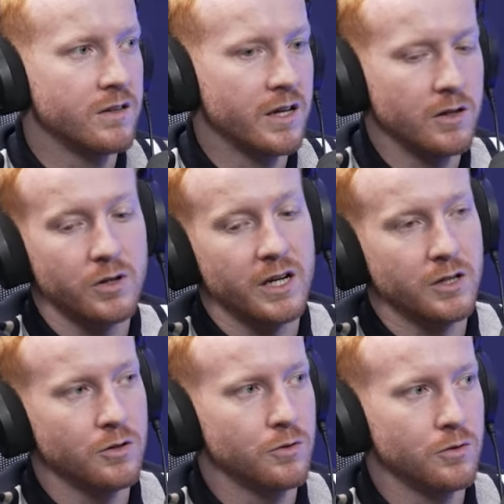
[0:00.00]
they're looking
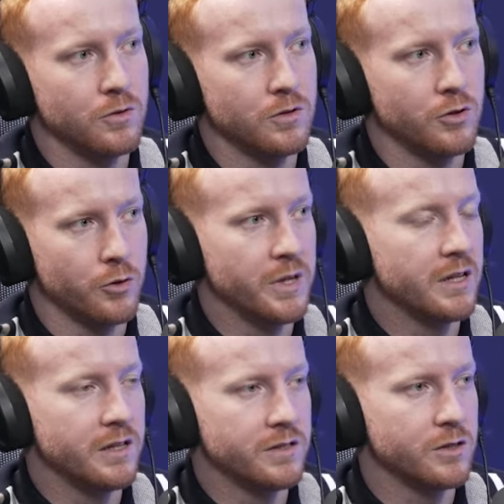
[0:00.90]
at you, your
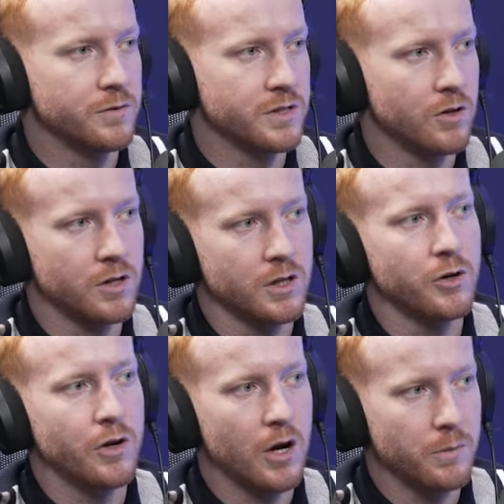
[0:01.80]
ability to service it on a
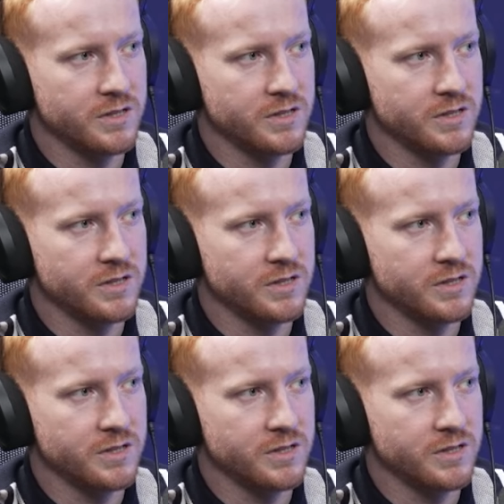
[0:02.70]
low 9%.